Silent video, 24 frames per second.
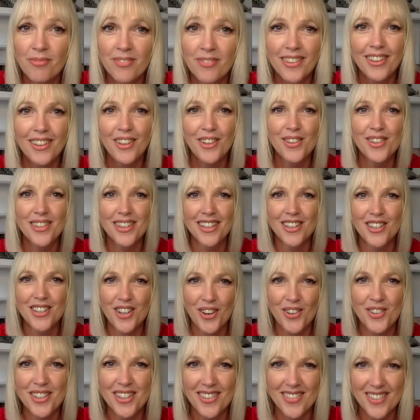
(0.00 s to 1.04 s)
using
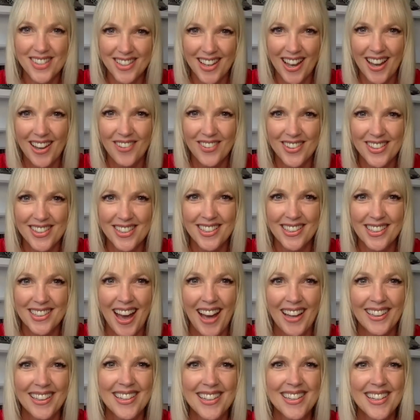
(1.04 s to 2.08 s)
Joseph's life as an
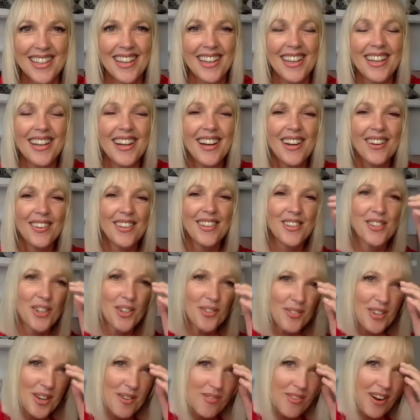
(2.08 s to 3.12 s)
analogy. It took
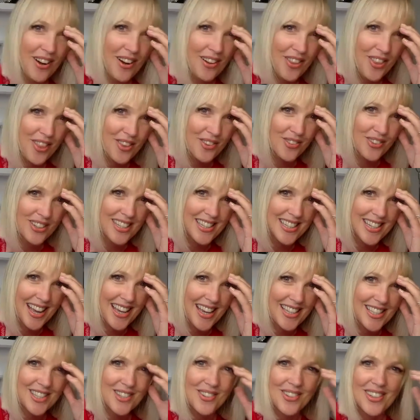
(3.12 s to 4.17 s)
me about three
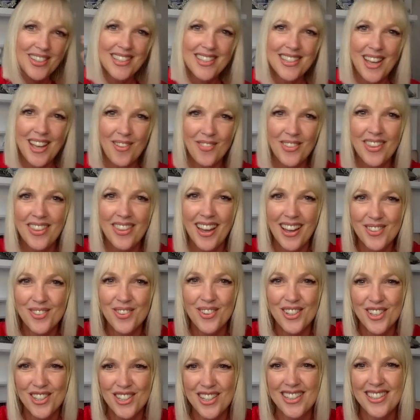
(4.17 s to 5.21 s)
days to accept that that's
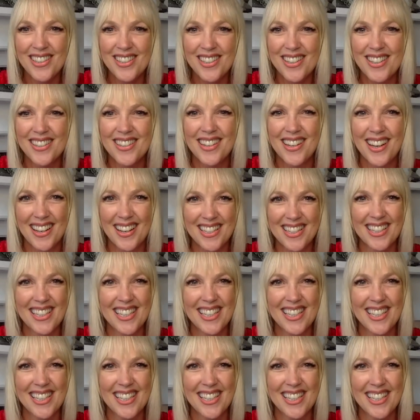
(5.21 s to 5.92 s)
what Jesus had actually